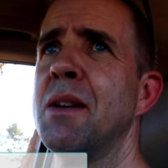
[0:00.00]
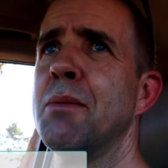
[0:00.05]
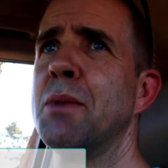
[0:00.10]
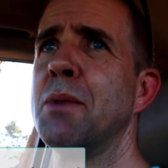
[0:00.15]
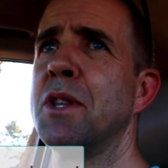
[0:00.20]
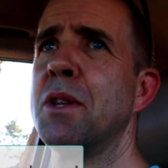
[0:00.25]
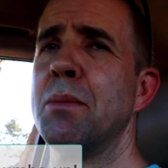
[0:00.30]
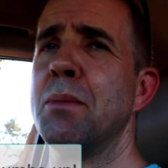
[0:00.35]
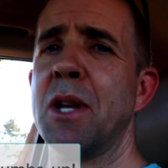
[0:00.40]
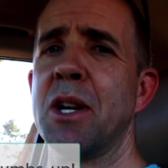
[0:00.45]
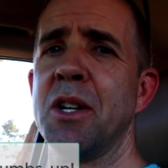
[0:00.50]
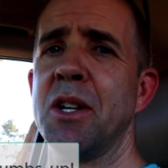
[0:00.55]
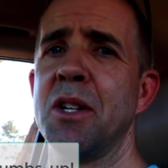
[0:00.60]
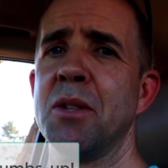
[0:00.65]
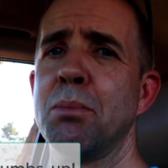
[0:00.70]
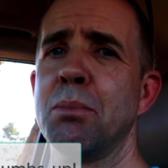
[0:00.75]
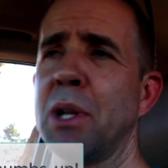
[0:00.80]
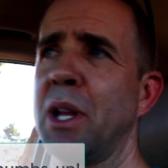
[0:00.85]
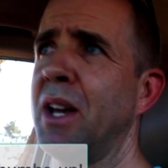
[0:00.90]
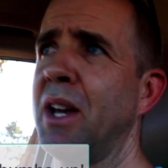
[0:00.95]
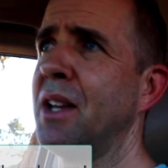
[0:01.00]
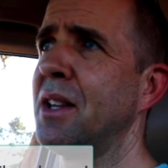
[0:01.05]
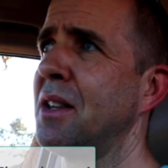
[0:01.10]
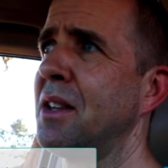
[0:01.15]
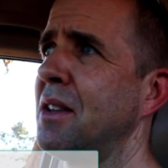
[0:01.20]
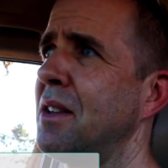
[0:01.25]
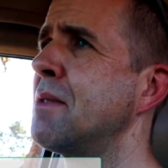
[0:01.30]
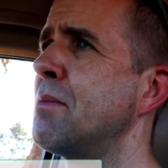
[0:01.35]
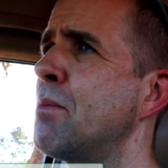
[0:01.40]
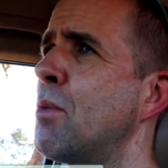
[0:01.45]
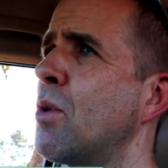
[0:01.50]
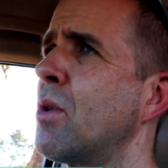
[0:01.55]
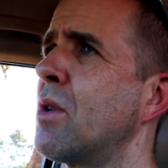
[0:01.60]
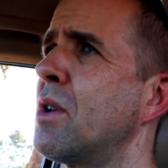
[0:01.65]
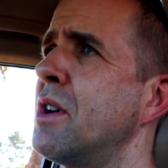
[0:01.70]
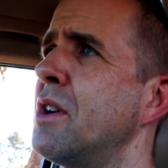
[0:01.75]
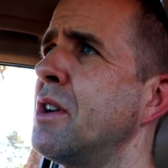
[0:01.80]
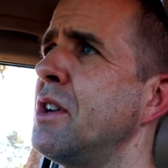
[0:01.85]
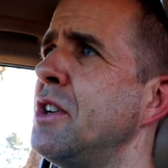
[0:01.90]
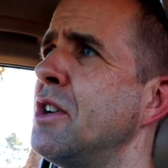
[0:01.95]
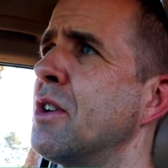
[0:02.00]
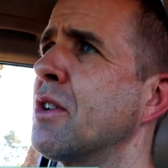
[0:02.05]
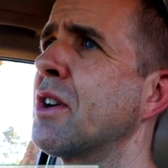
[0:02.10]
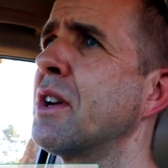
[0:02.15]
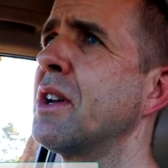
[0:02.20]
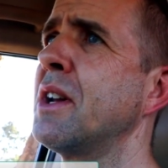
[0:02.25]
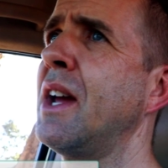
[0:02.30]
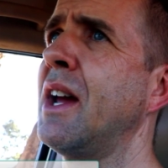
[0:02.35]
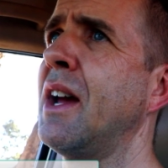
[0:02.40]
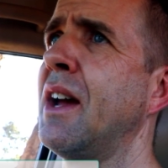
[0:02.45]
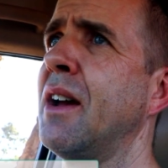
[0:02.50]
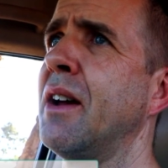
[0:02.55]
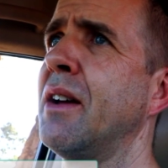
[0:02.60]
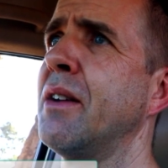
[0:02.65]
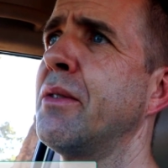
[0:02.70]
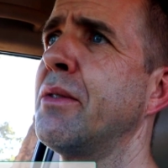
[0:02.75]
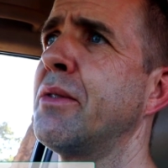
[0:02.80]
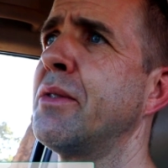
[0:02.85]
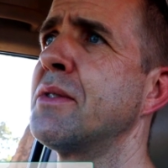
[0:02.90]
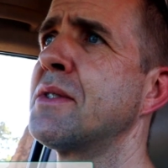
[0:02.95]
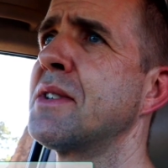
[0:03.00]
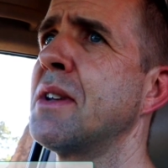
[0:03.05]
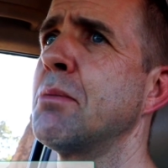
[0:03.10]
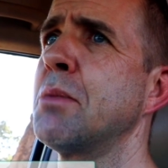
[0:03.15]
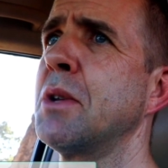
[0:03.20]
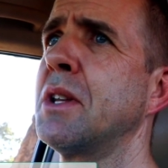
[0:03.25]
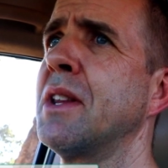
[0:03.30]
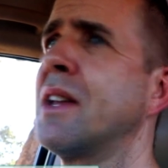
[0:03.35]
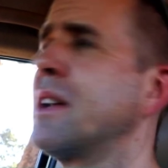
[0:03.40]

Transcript: But the better you plan, the more you're going to have something